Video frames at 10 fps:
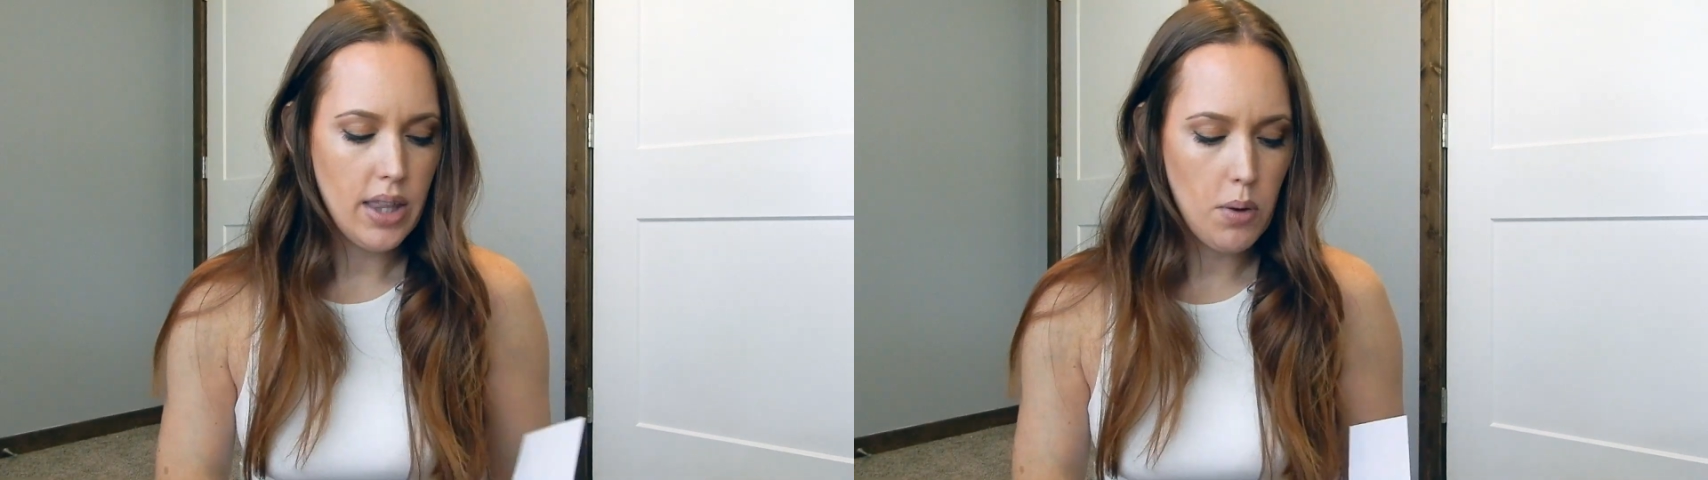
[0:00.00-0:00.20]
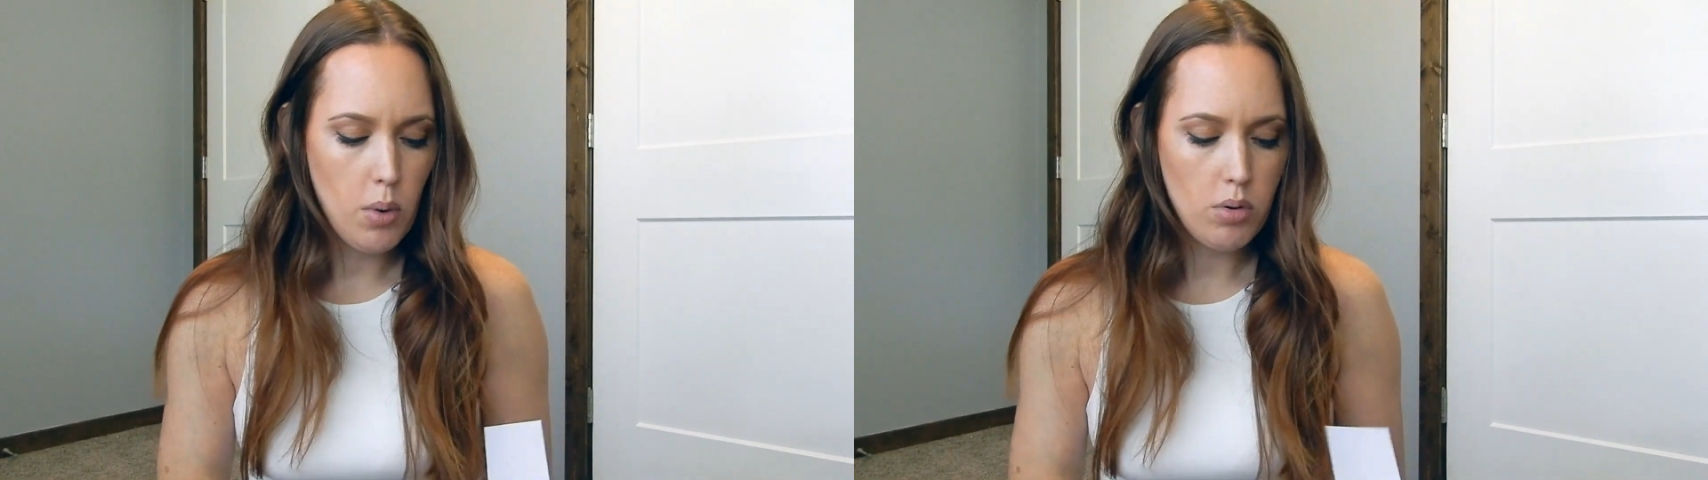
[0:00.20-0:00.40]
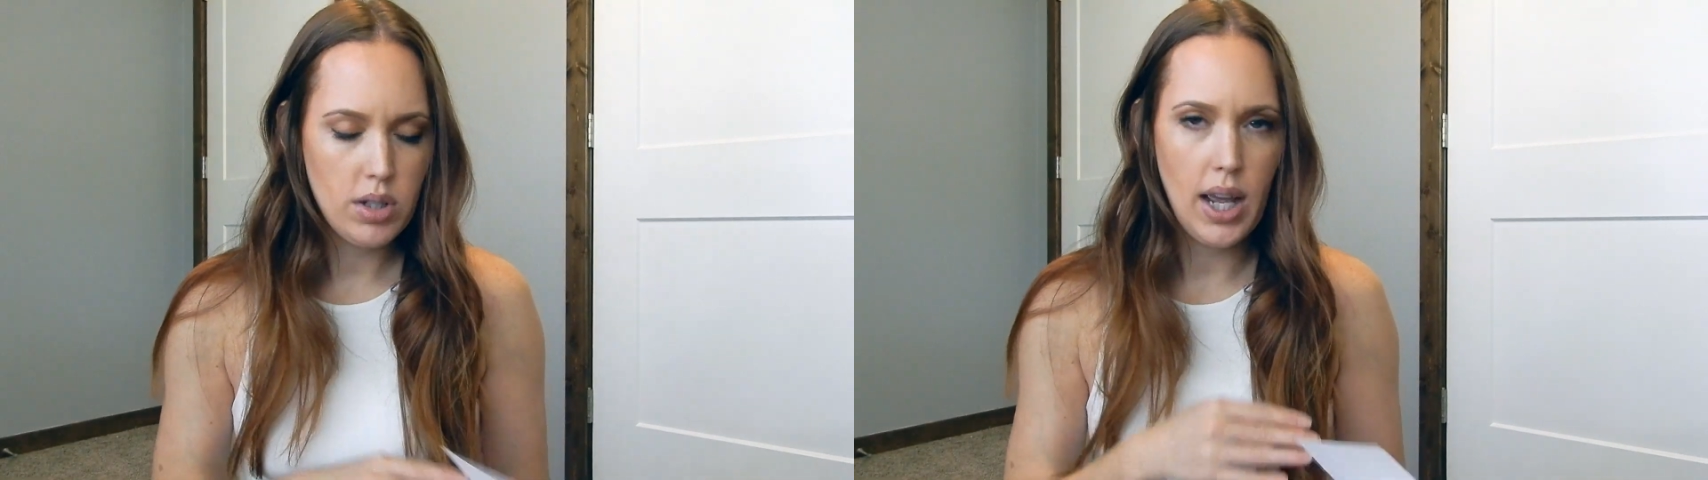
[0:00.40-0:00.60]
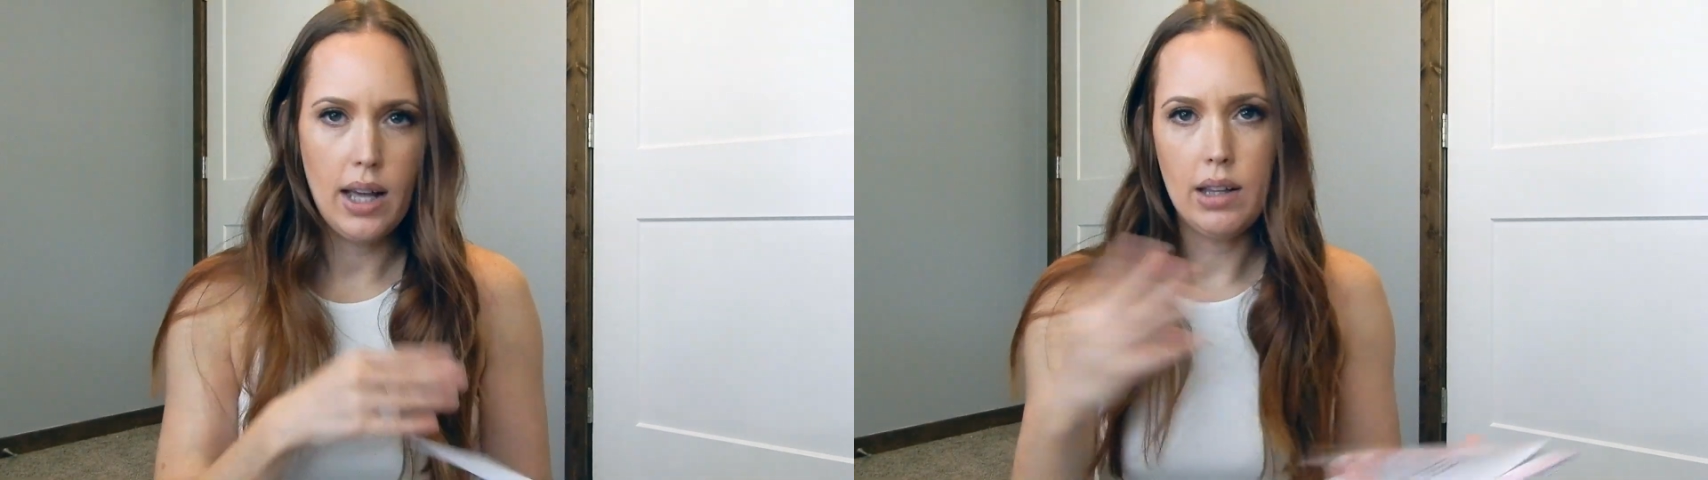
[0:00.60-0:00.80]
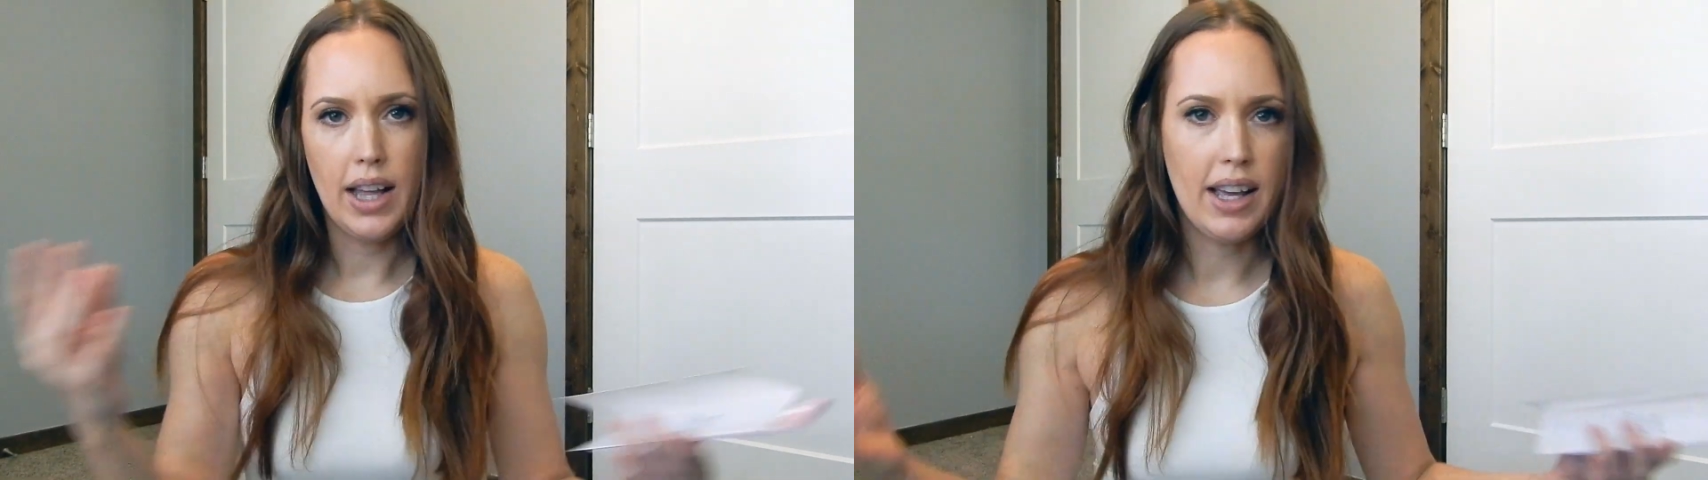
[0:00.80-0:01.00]
They won't
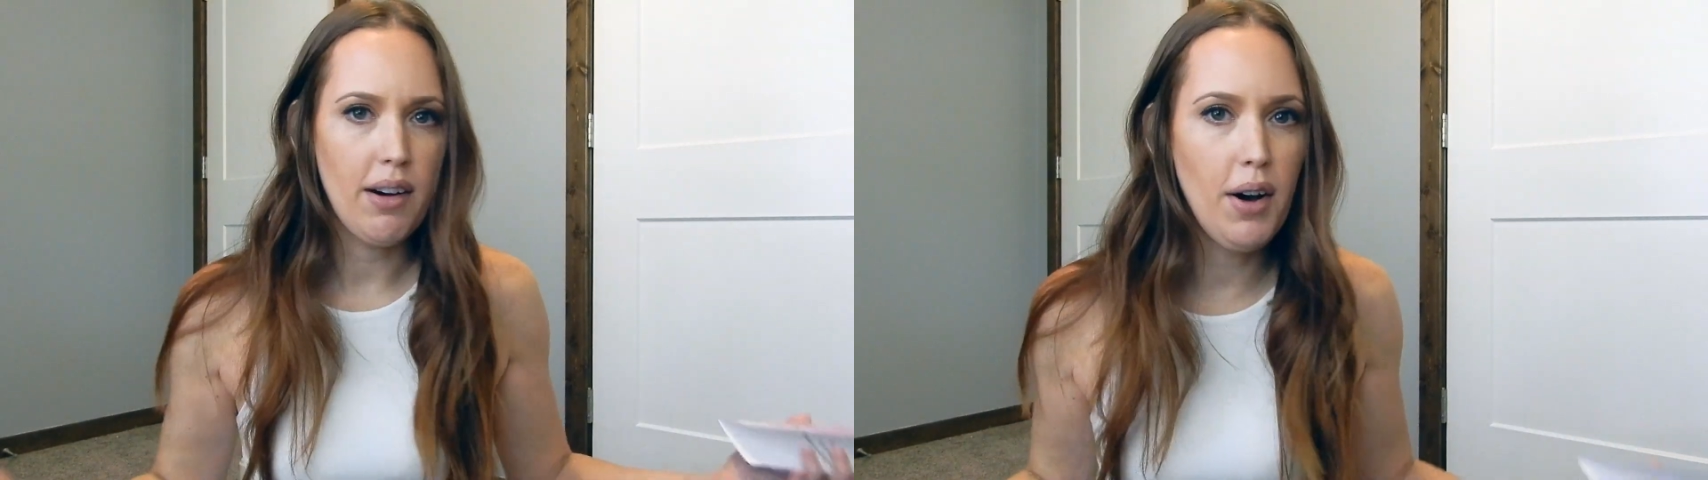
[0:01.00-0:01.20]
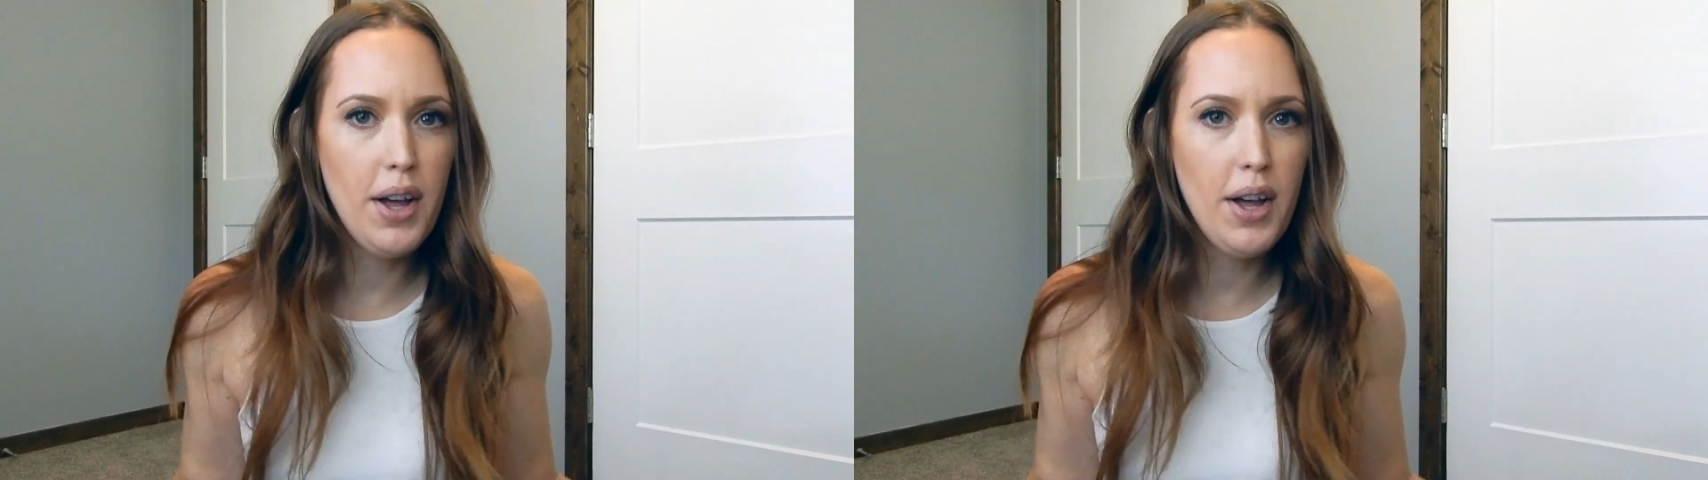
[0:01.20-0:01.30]
take, like,